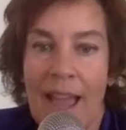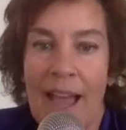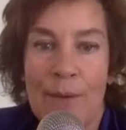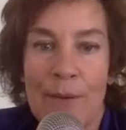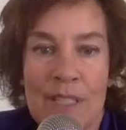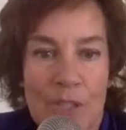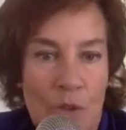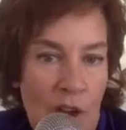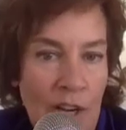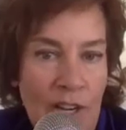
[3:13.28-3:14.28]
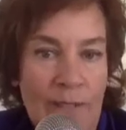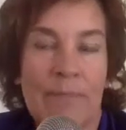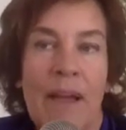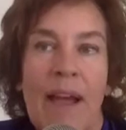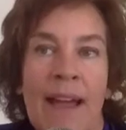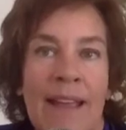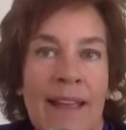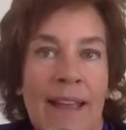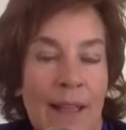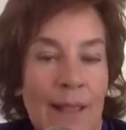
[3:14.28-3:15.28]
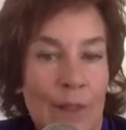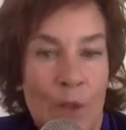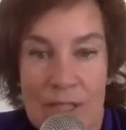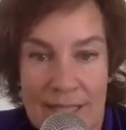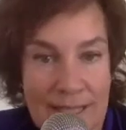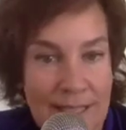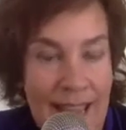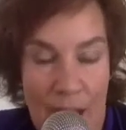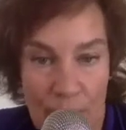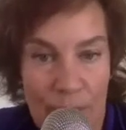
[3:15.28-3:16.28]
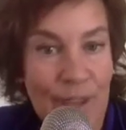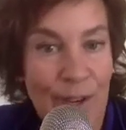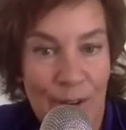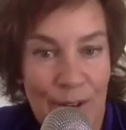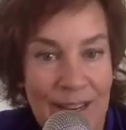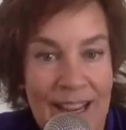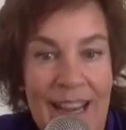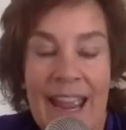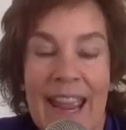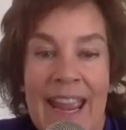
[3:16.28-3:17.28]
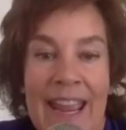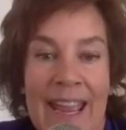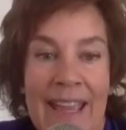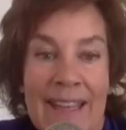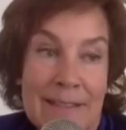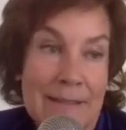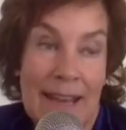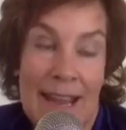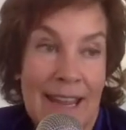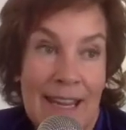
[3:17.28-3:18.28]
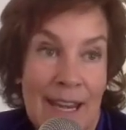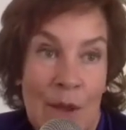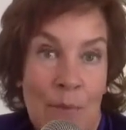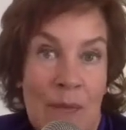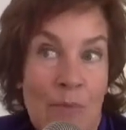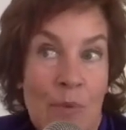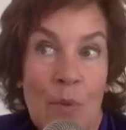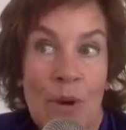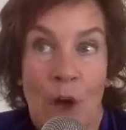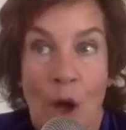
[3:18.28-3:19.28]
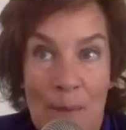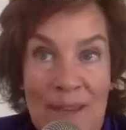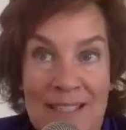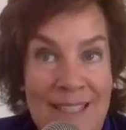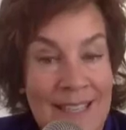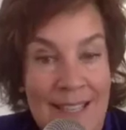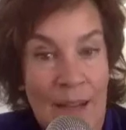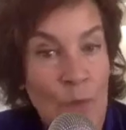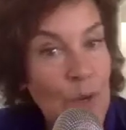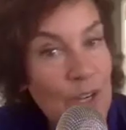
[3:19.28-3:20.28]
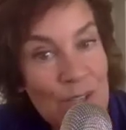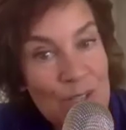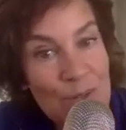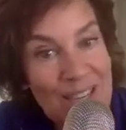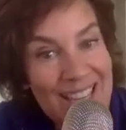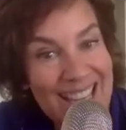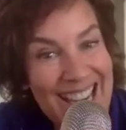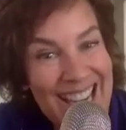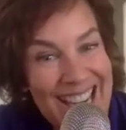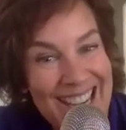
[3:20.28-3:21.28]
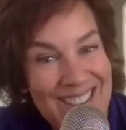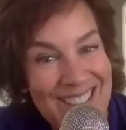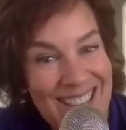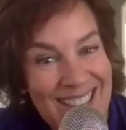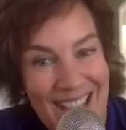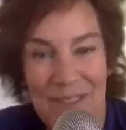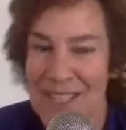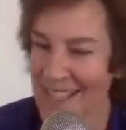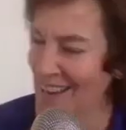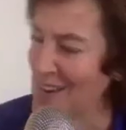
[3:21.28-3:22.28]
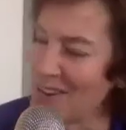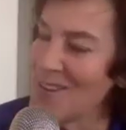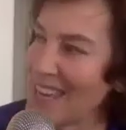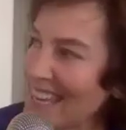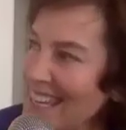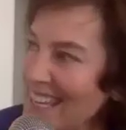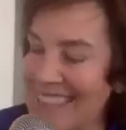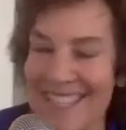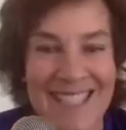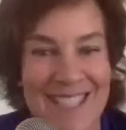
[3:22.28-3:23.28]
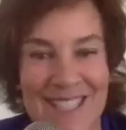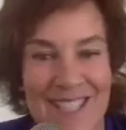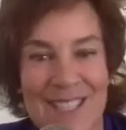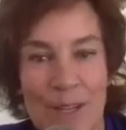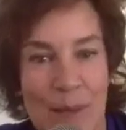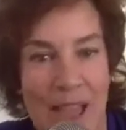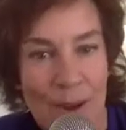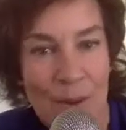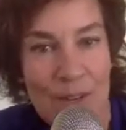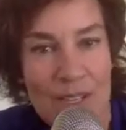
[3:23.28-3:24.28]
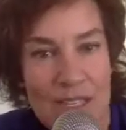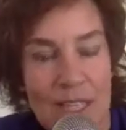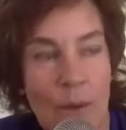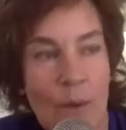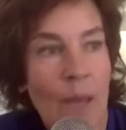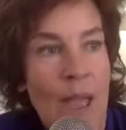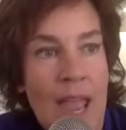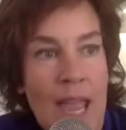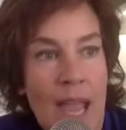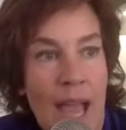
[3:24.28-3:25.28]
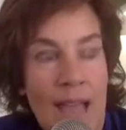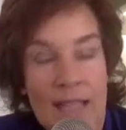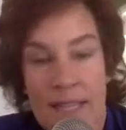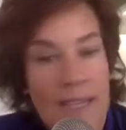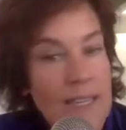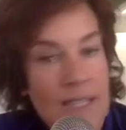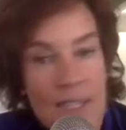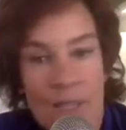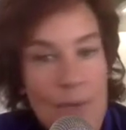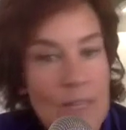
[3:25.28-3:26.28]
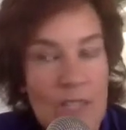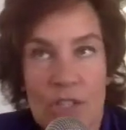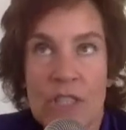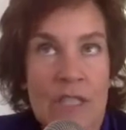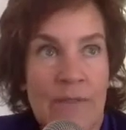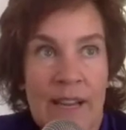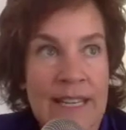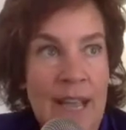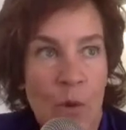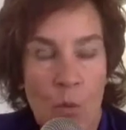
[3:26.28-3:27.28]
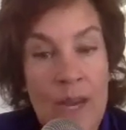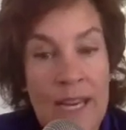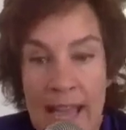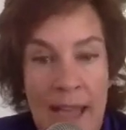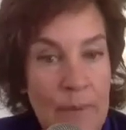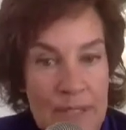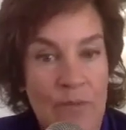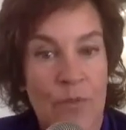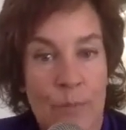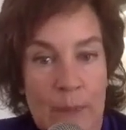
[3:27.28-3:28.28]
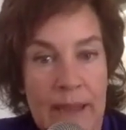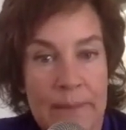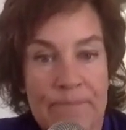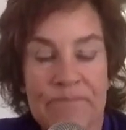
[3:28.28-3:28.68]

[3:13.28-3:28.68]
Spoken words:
I was stronger. I looked healthier. And, people were commenting like, what are you doing? And I was like, are you kidding? This is just so backwards. So I dug into the research to find out what had happened for me.